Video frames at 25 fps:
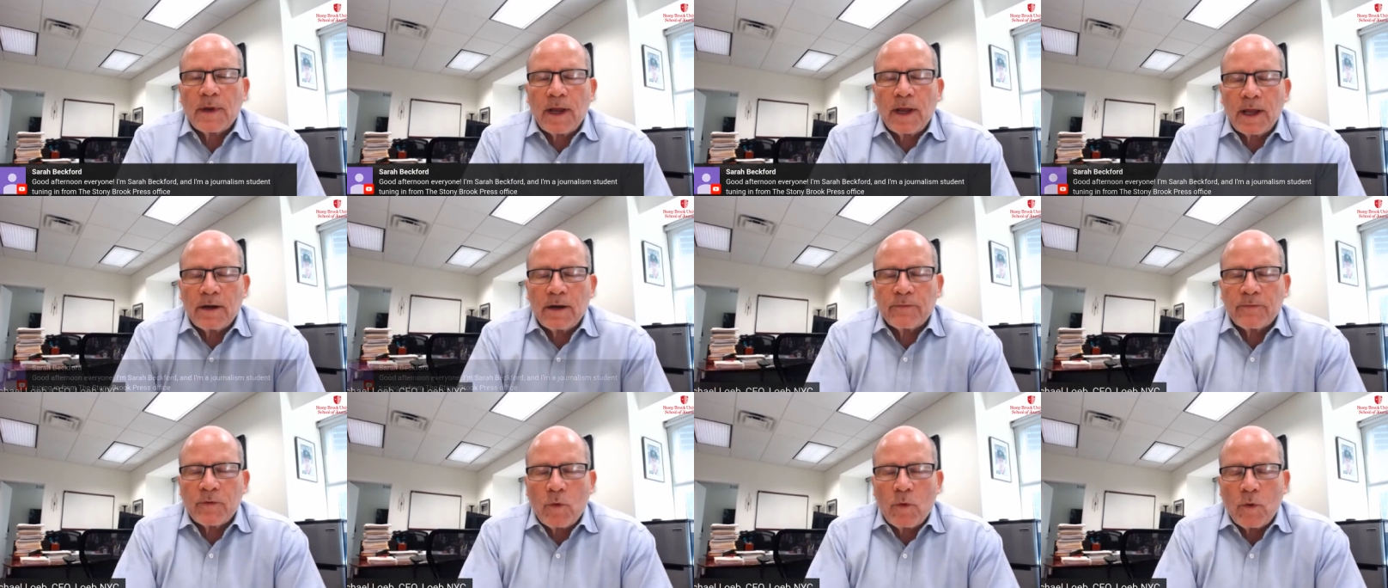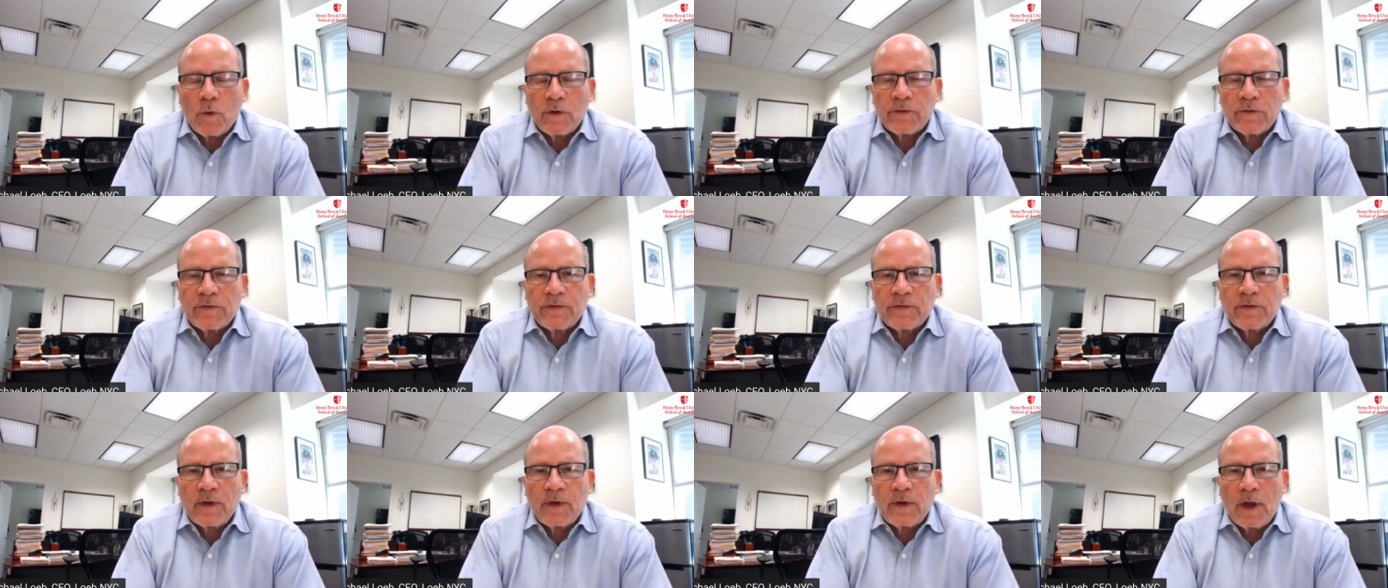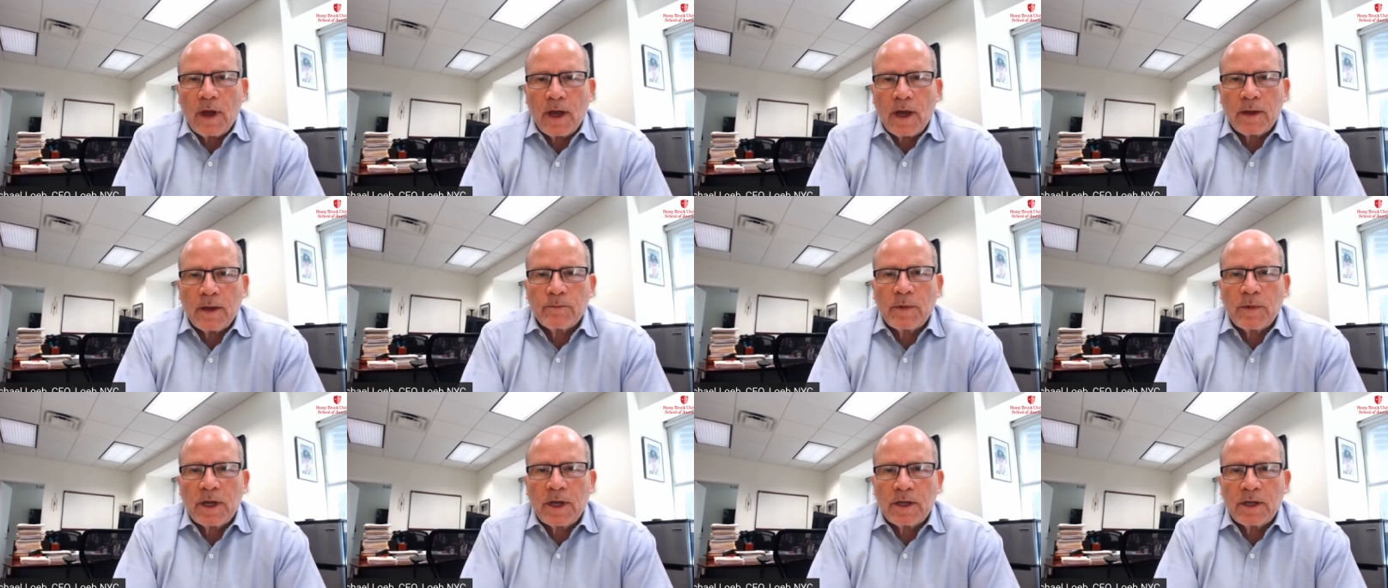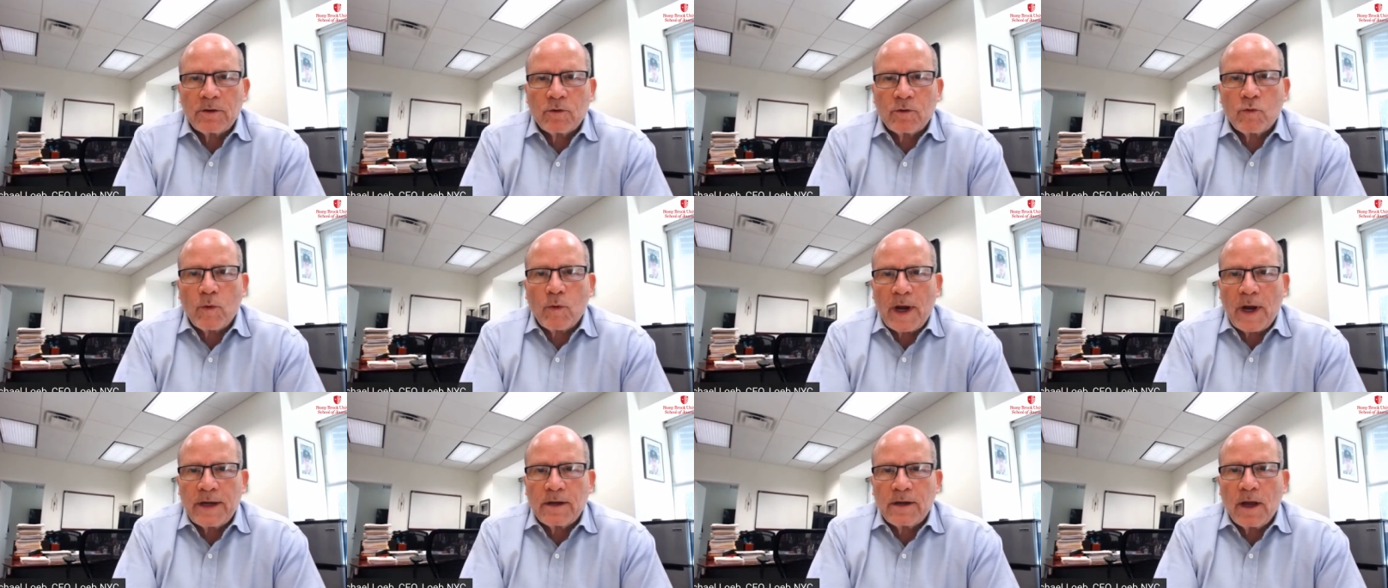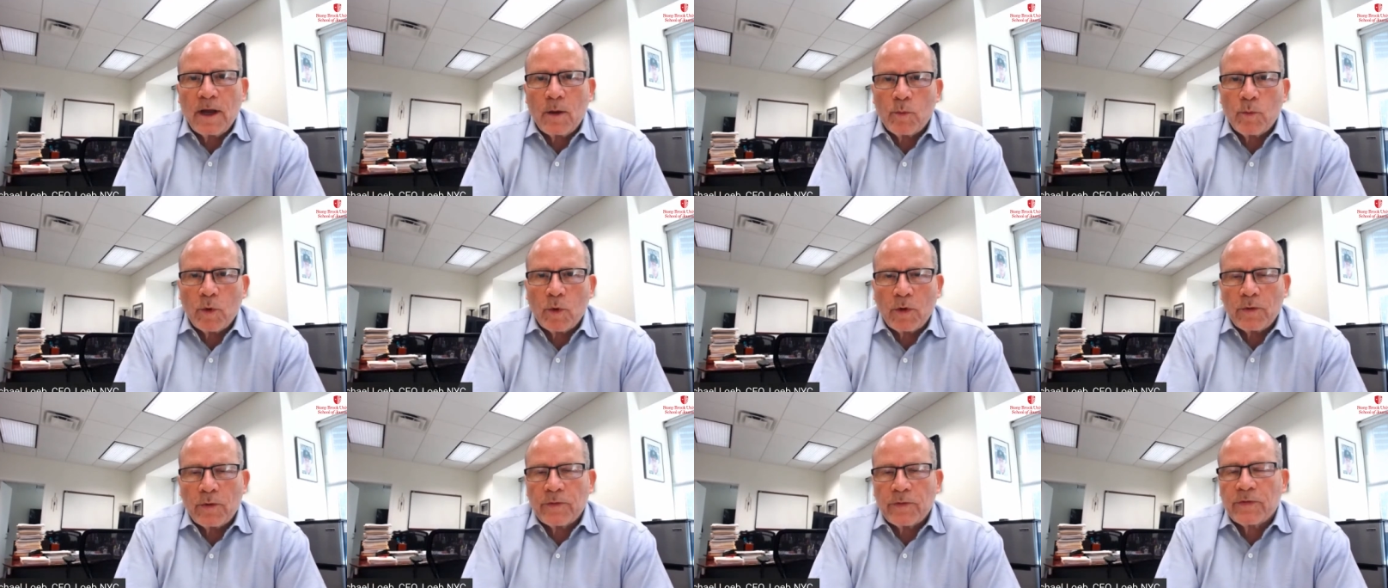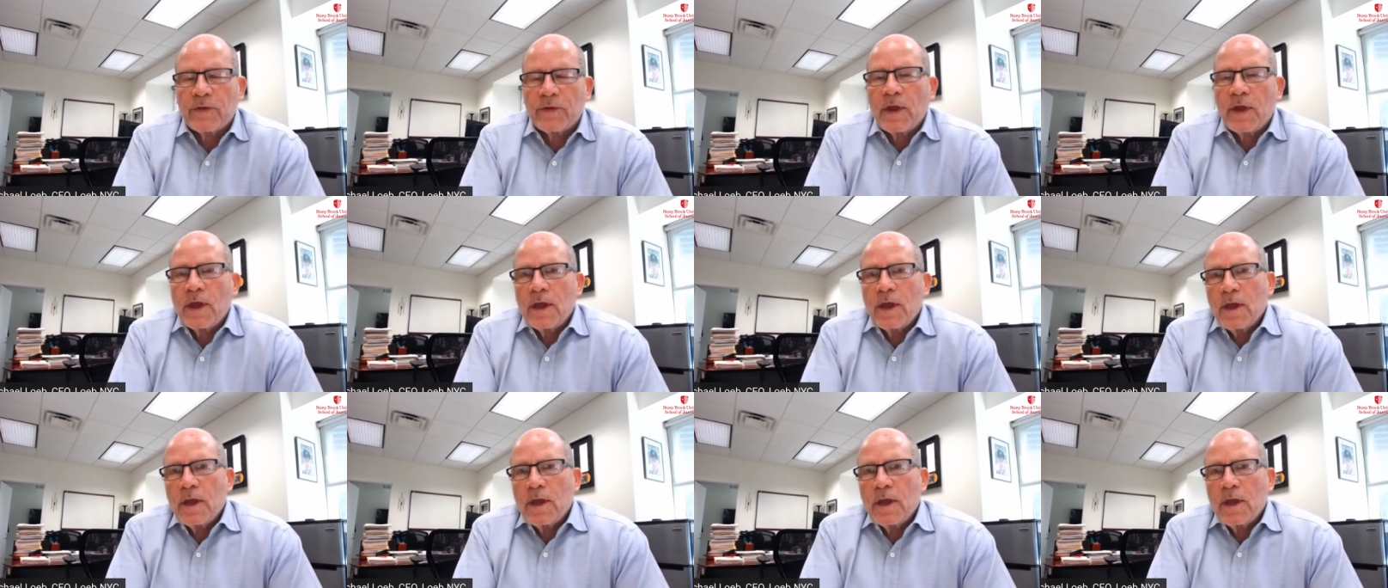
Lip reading: of course, in great numbers.